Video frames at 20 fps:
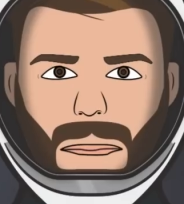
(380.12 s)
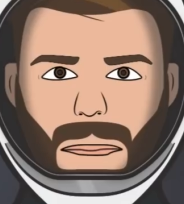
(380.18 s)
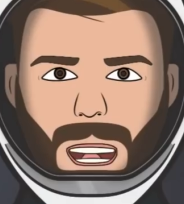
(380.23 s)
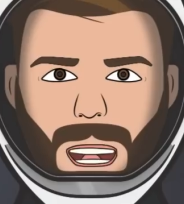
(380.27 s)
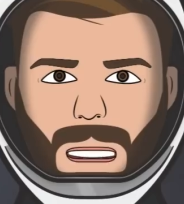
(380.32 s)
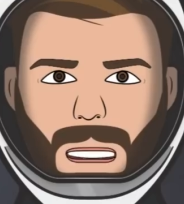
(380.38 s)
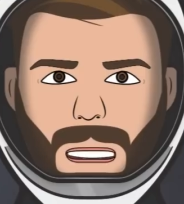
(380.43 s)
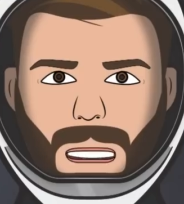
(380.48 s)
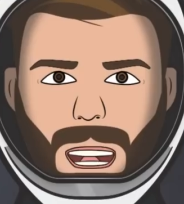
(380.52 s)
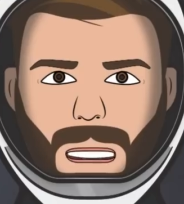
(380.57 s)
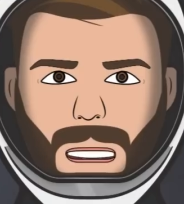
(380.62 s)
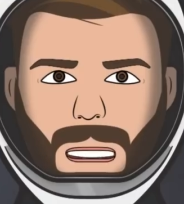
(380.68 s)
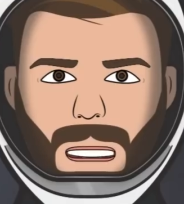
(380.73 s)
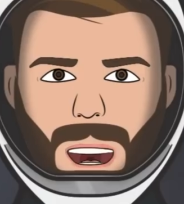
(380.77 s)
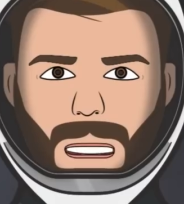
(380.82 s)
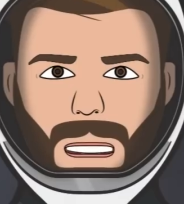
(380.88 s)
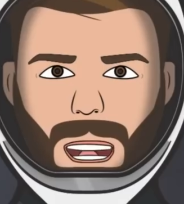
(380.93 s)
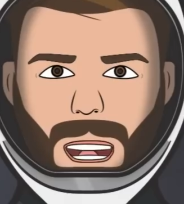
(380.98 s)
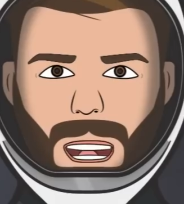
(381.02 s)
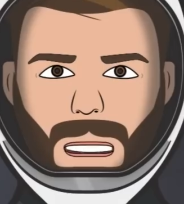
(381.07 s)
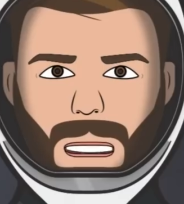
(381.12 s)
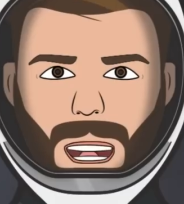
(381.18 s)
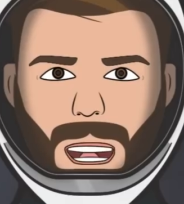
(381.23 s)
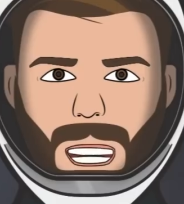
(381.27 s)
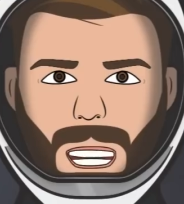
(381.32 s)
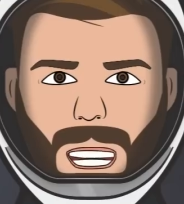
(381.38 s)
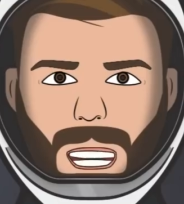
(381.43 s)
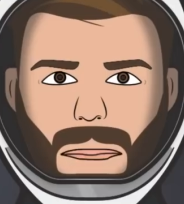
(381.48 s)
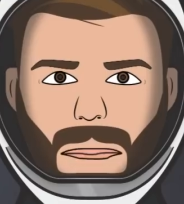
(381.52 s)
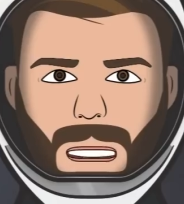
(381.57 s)
That's it for this
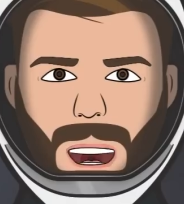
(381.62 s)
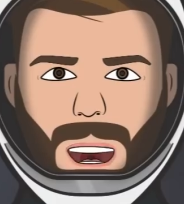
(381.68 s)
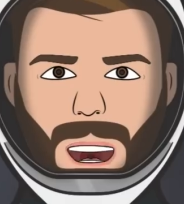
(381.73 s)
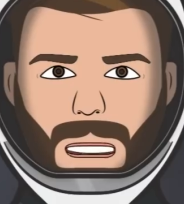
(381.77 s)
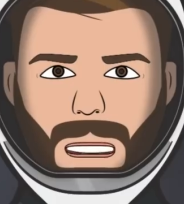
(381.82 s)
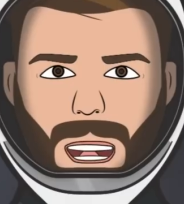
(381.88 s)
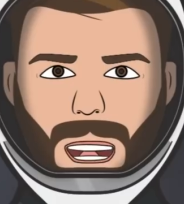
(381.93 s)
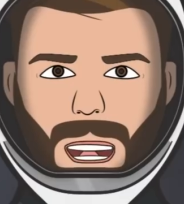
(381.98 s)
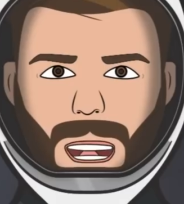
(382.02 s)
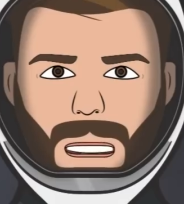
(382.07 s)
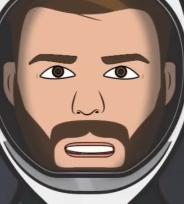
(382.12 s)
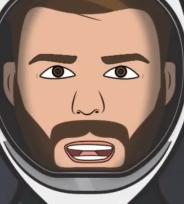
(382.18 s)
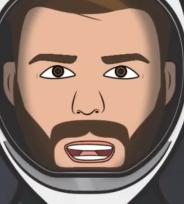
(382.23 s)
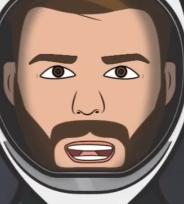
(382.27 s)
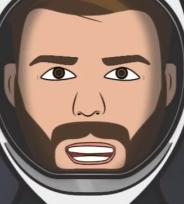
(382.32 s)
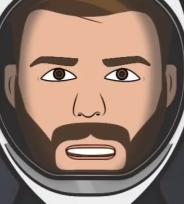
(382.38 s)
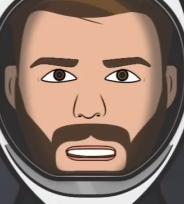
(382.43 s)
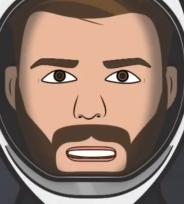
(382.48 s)
episode of the SpaceX Show.